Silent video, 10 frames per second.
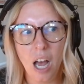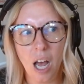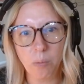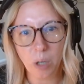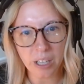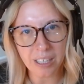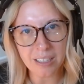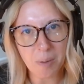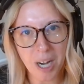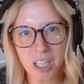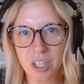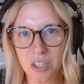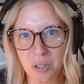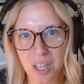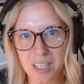I'm really inspired to
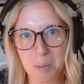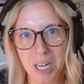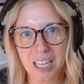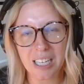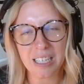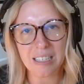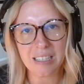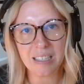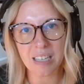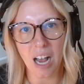do this because